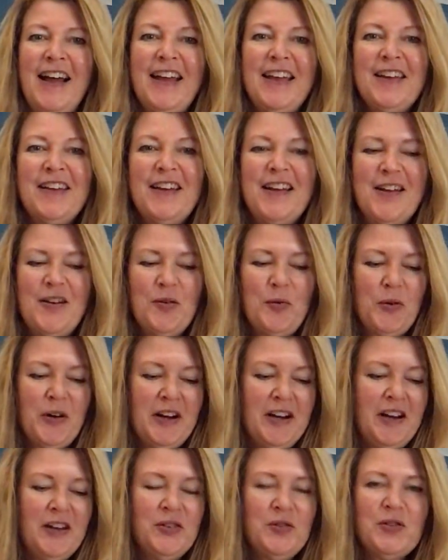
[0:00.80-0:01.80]
Hi, we're
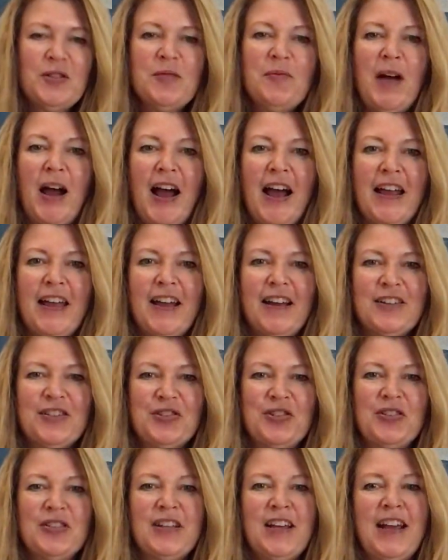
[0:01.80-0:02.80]
going to do some eye
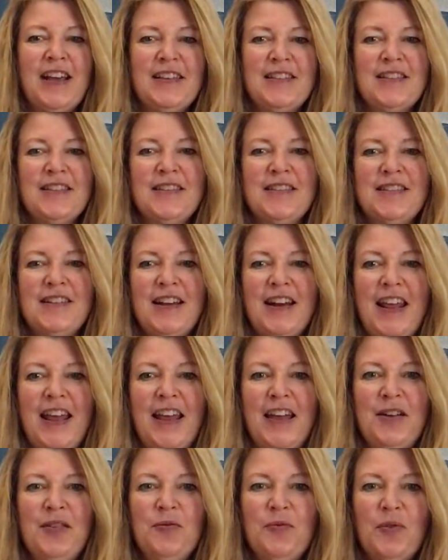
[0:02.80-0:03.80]
exercises
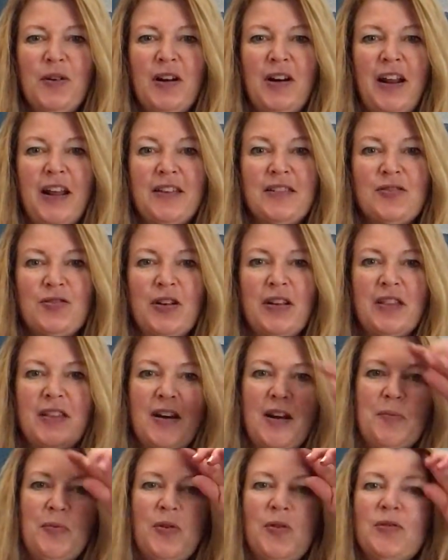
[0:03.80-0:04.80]
today. We're going to strengthen
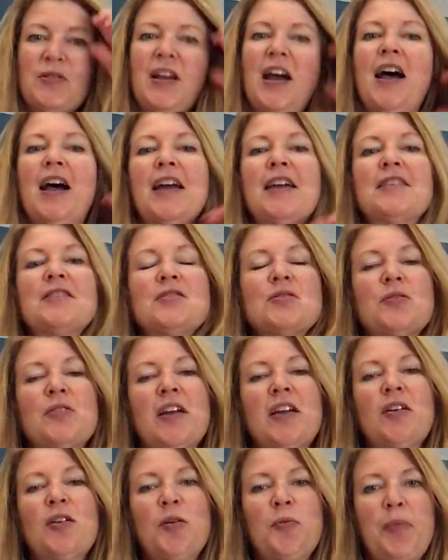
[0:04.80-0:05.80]
up those eyes so
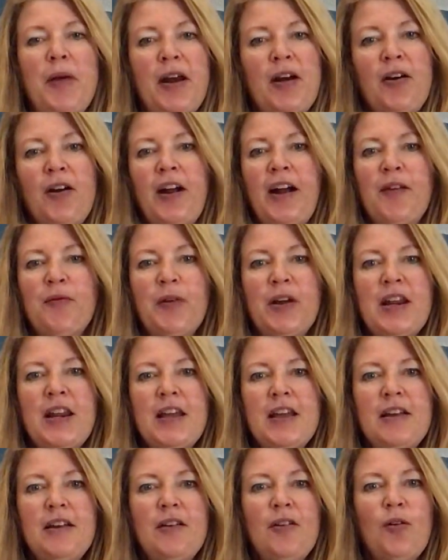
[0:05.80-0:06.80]
that you're better at
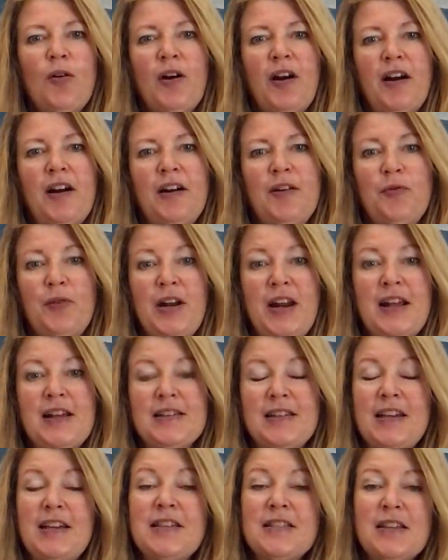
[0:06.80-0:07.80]
reading or
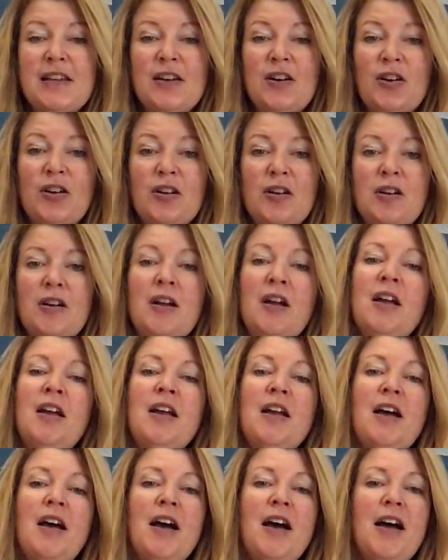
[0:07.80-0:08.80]
reading's easier.
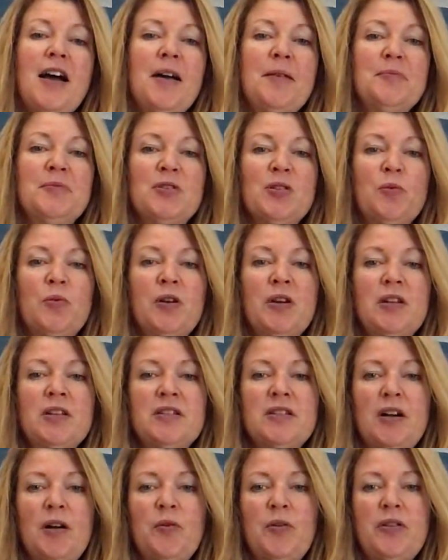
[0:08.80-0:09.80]
So we're going to
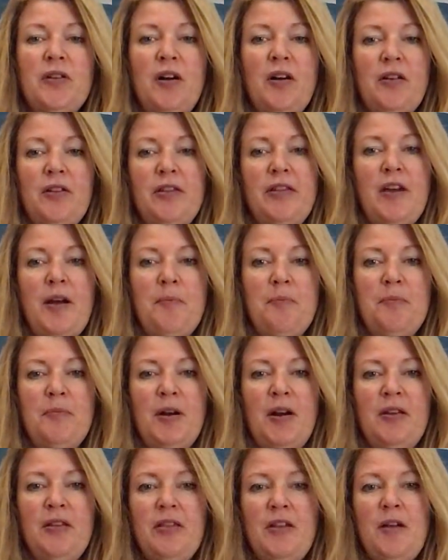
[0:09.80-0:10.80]
start with our thumb.
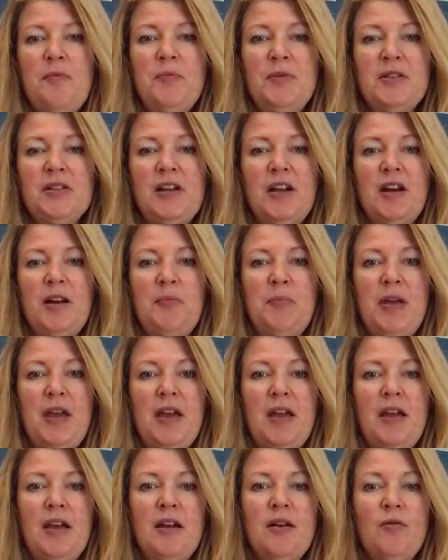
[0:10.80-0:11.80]
Our thumb is going to
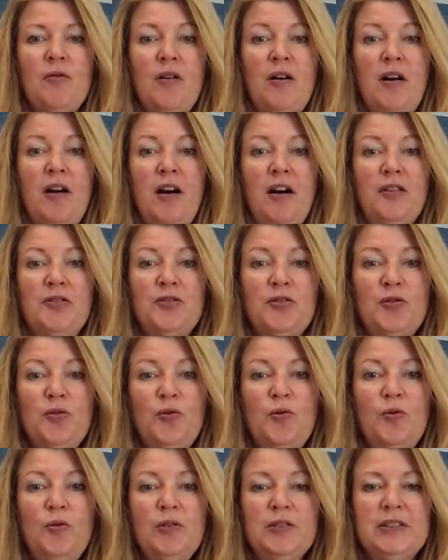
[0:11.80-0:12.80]
be our
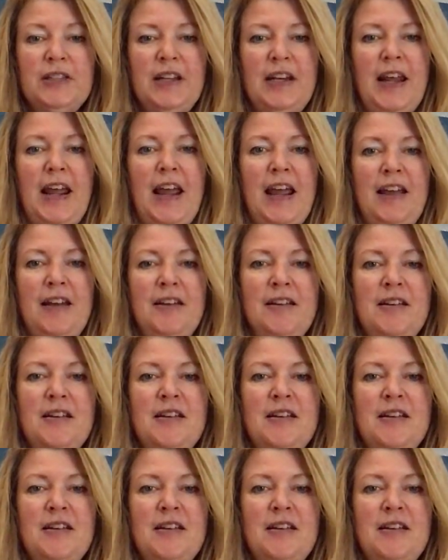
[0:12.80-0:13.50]
tool today.